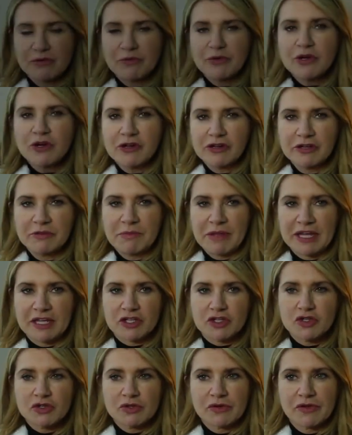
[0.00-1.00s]
We're going to make
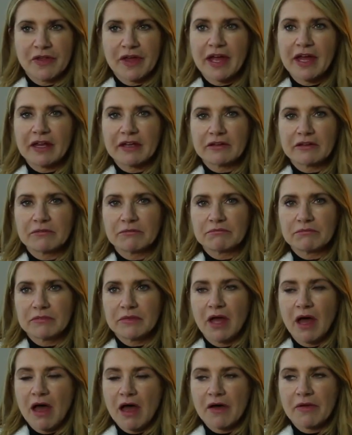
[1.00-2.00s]
sure that
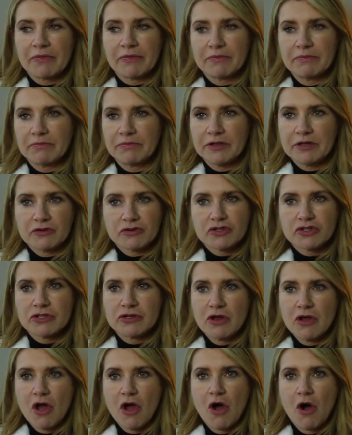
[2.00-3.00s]
there's
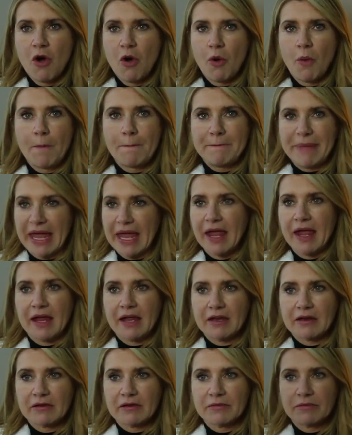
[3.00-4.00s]
no
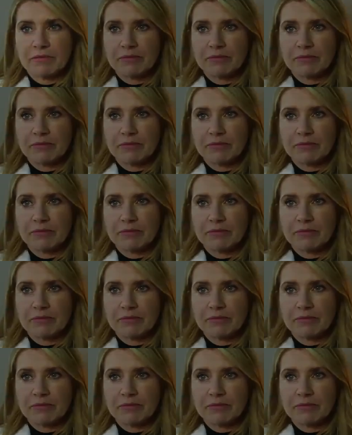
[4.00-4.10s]
pain.